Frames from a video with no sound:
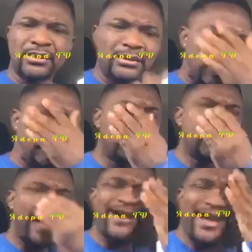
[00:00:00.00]
How can
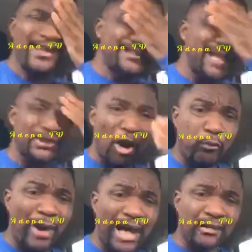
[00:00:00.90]
he say it's Obwa?
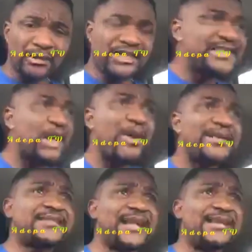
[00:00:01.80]
She's the one telling
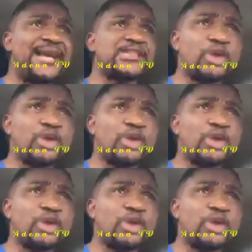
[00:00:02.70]
her story.